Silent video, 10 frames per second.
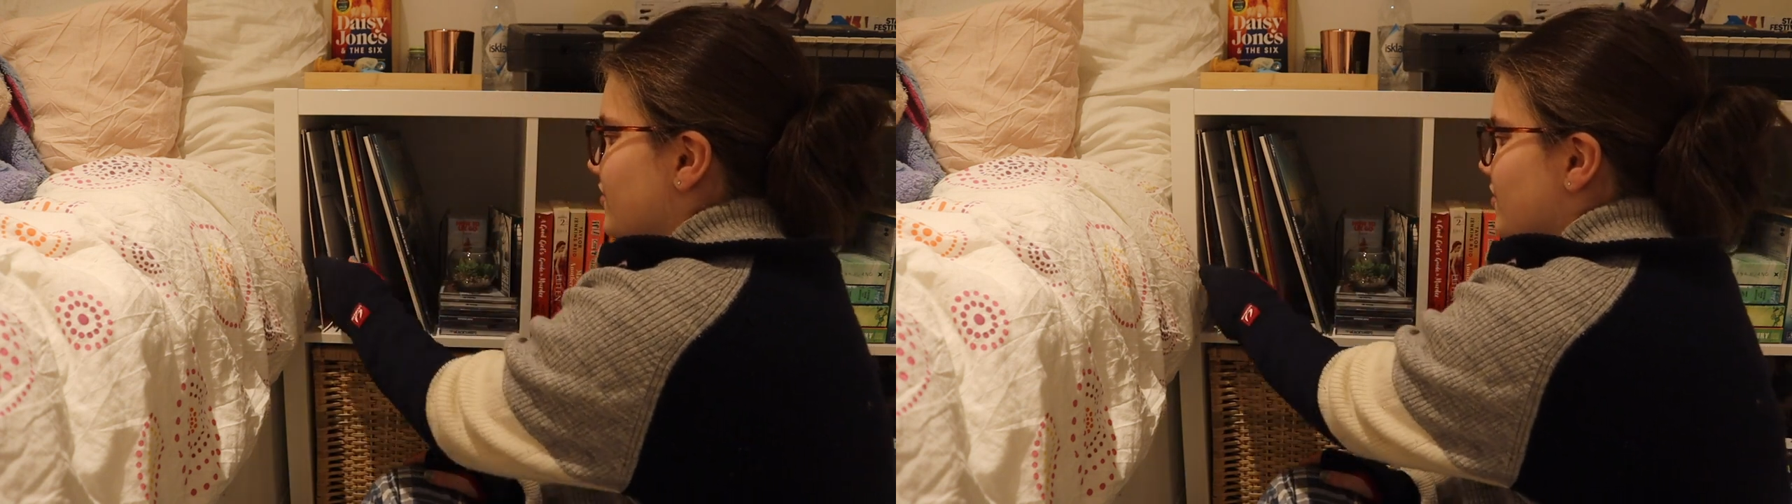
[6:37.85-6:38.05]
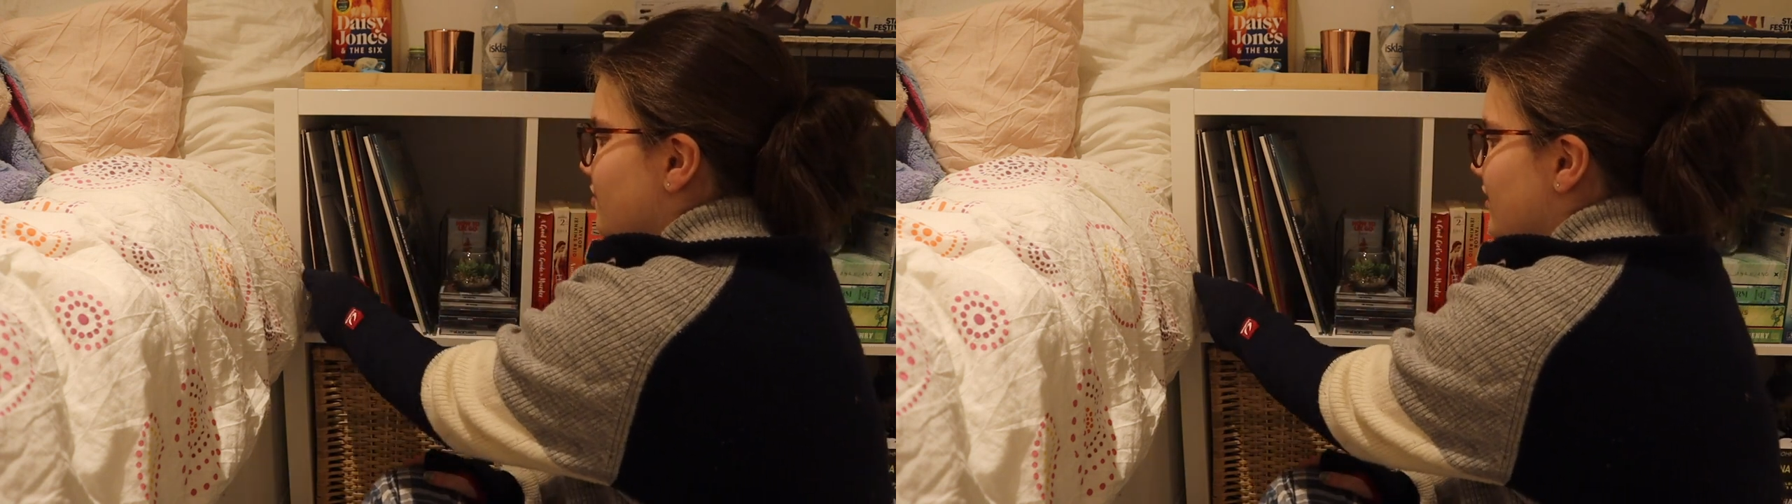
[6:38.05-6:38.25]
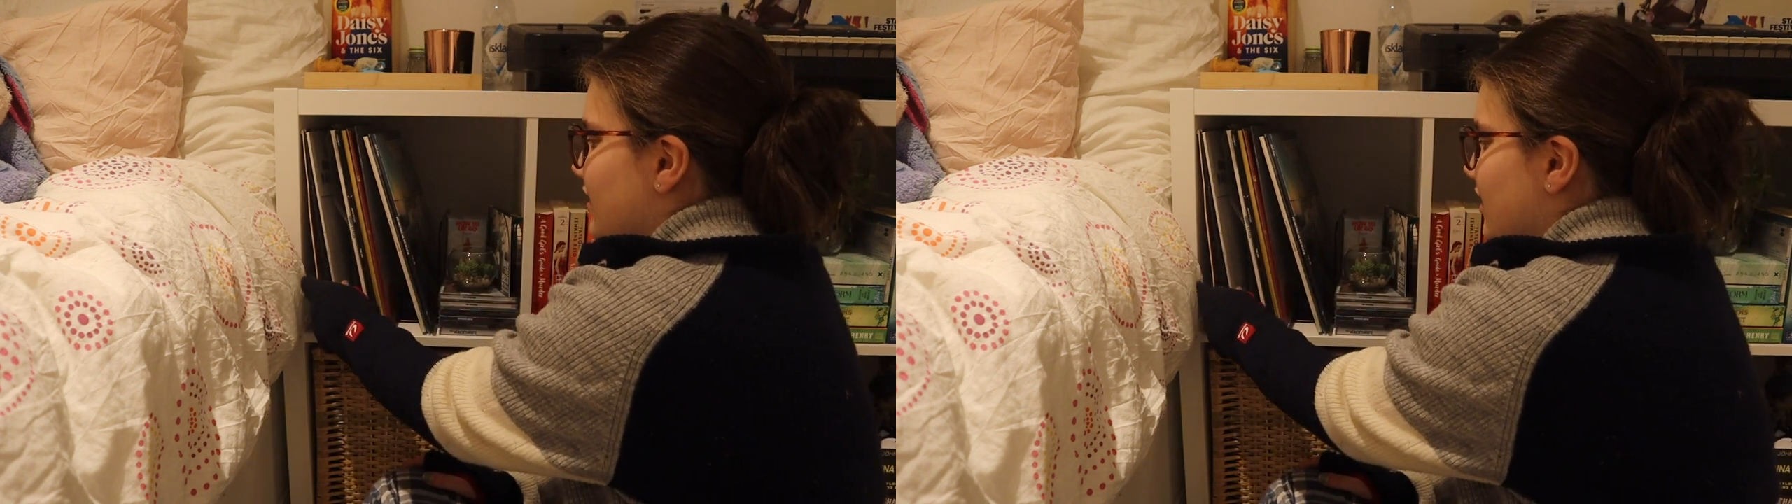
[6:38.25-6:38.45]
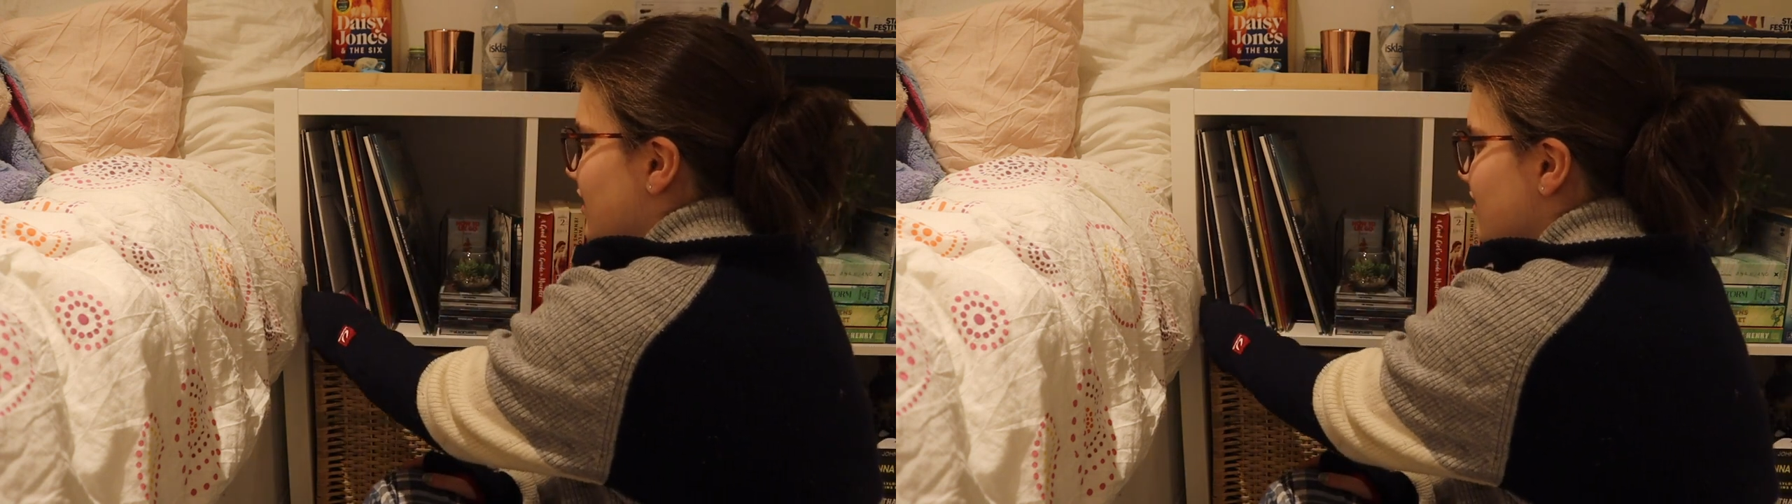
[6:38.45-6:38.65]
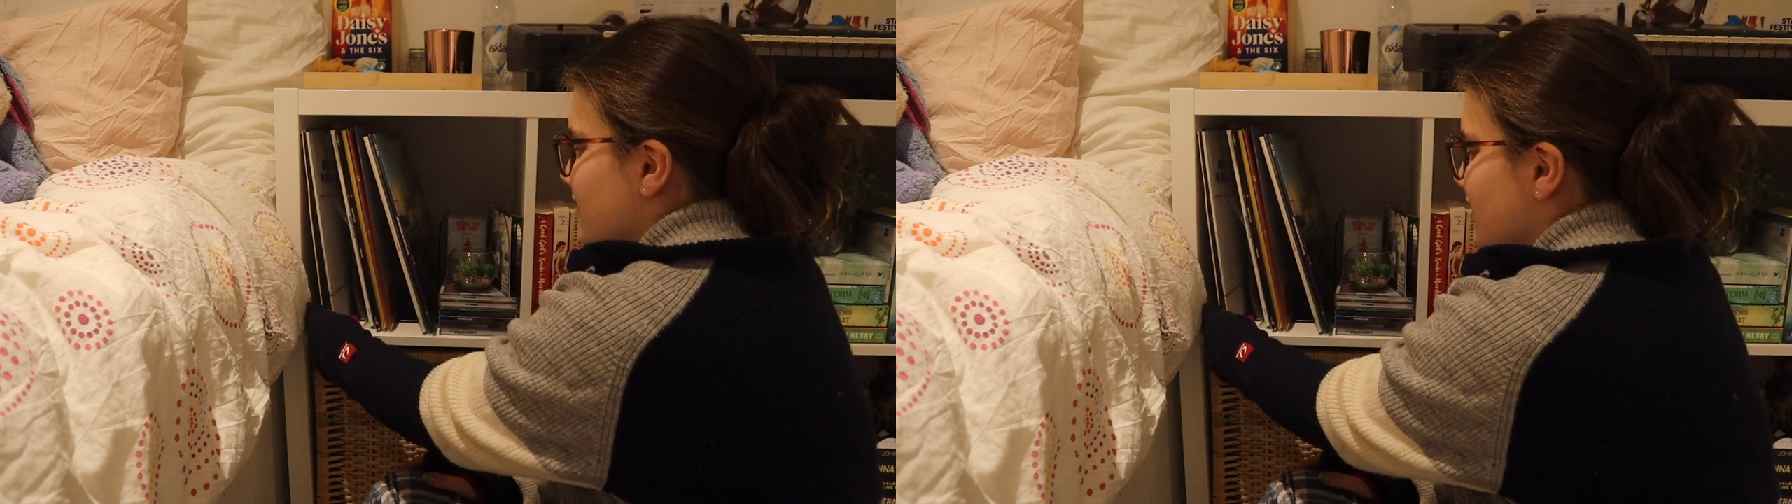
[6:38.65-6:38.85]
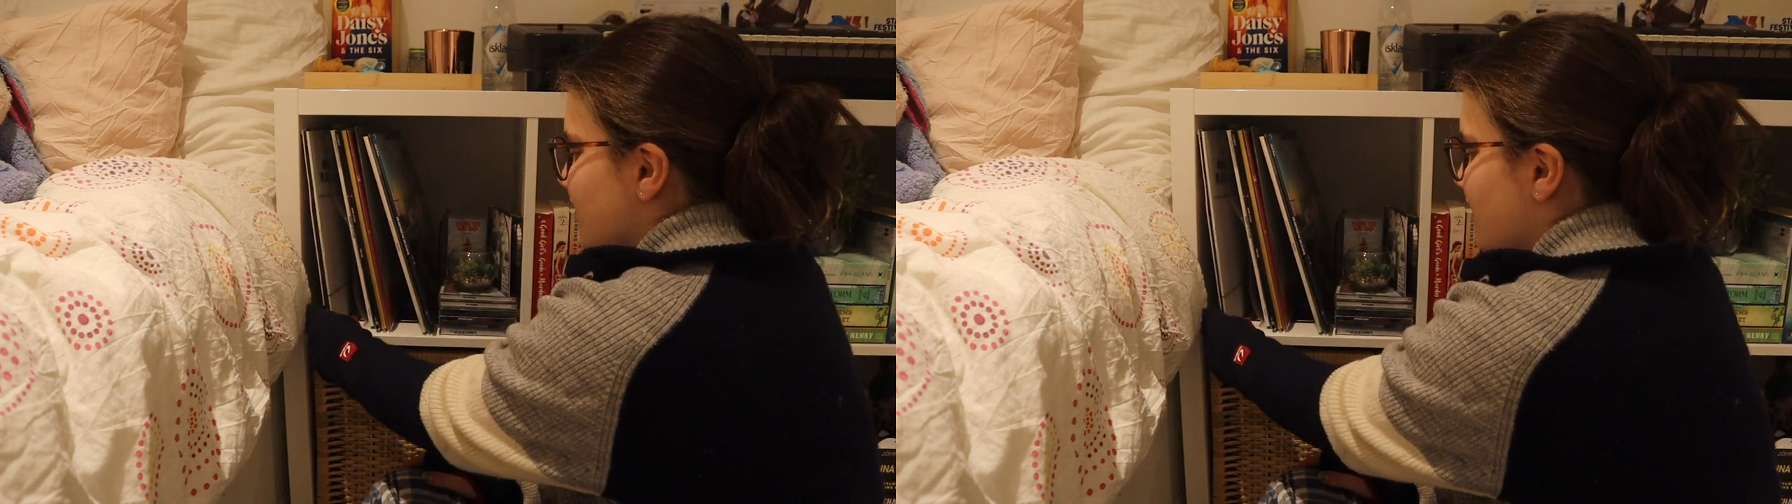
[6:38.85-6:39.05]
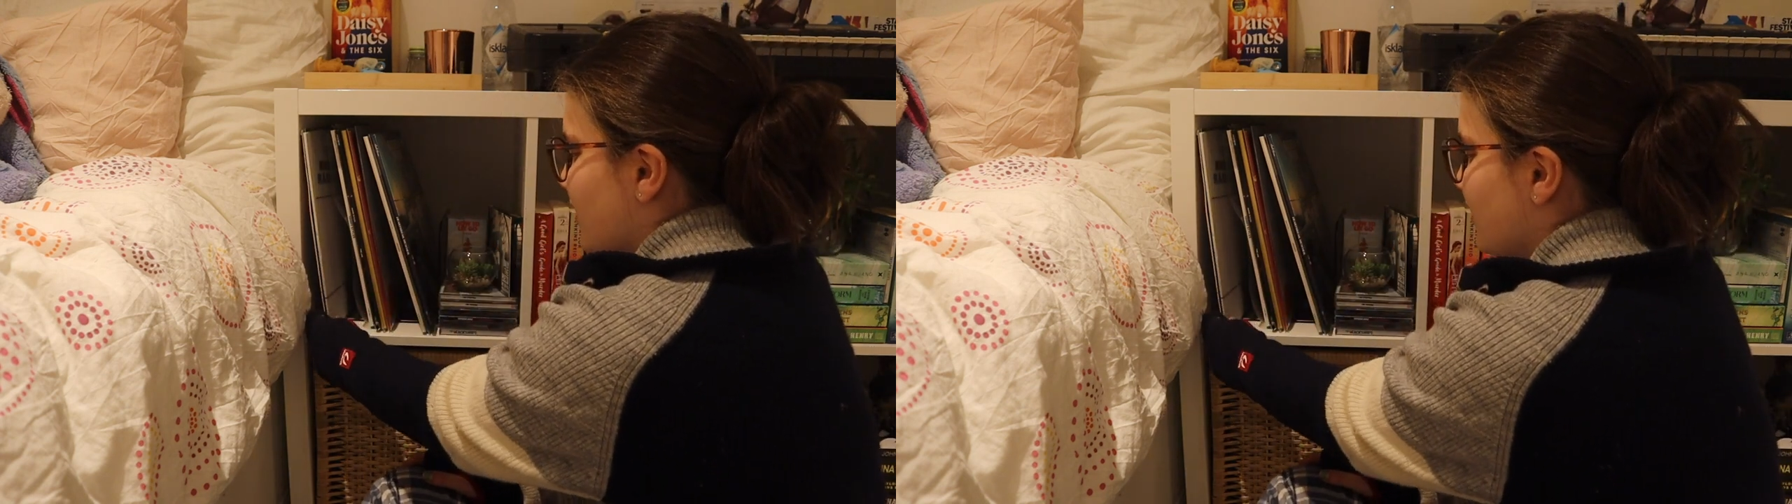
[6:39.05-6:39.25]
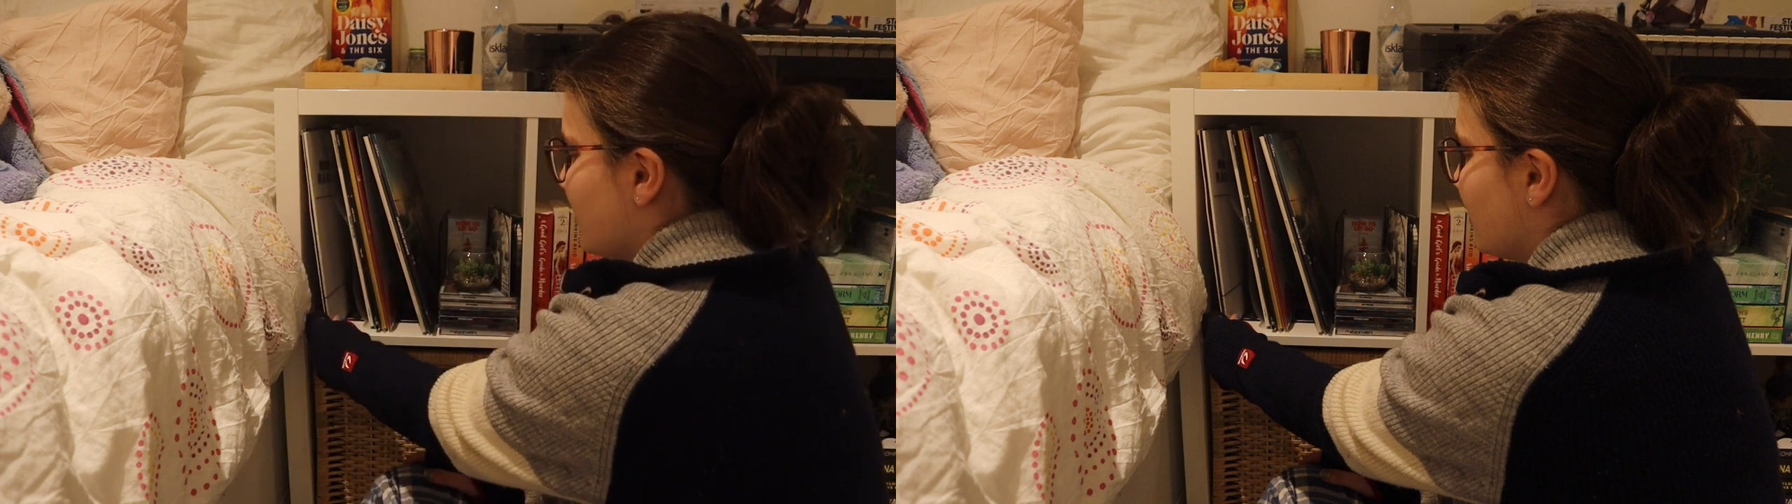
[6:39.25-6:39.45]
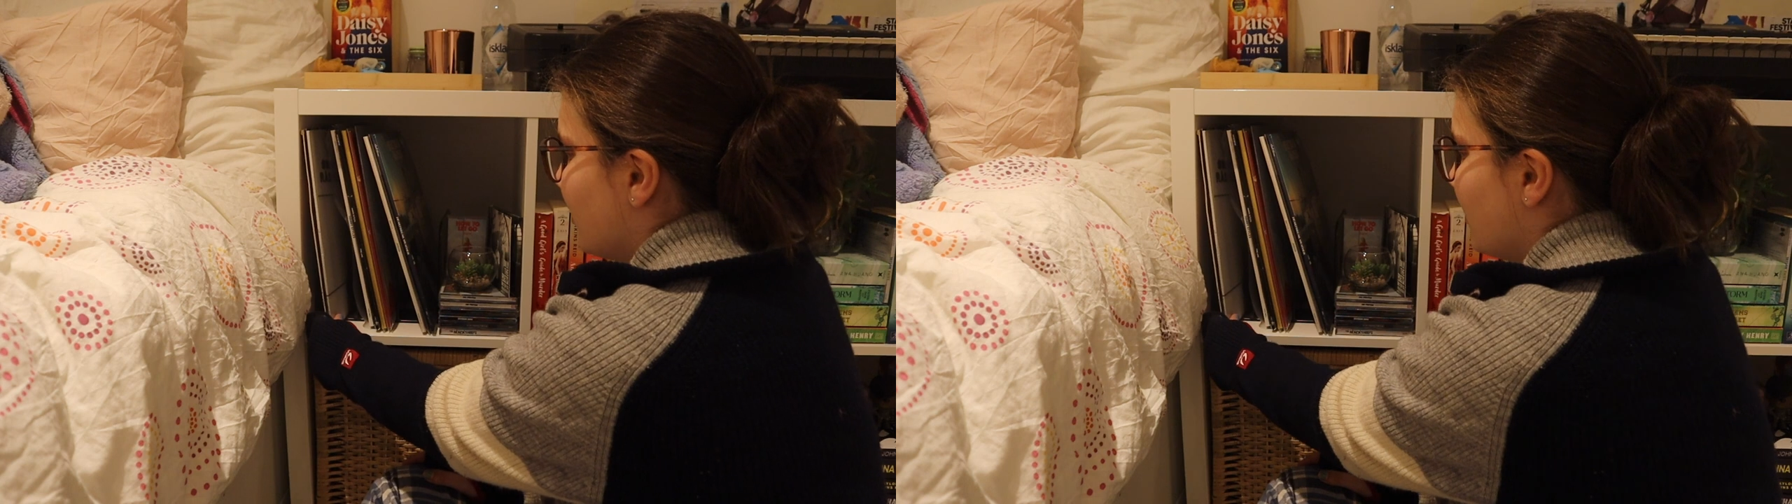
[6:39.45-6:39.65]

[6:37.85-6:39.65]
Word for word: so this is like